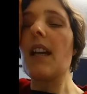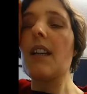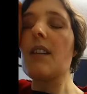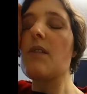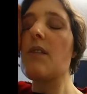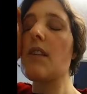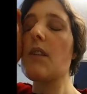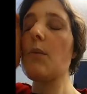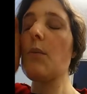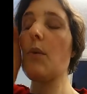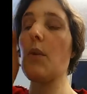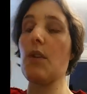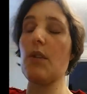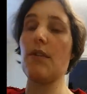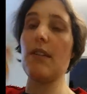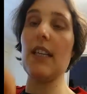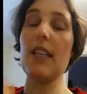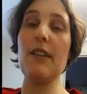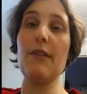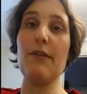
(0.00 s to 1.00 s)
drink the water
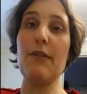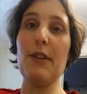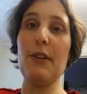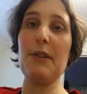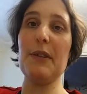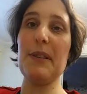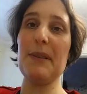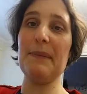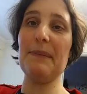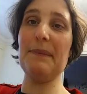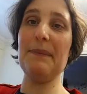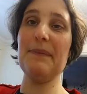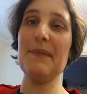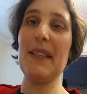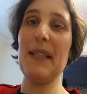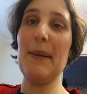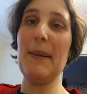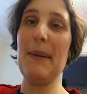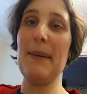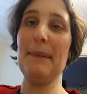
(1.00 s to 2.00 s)
and eat the fruit.
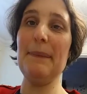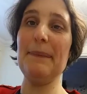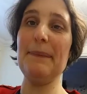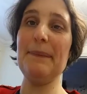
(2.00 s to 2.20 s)
Did it?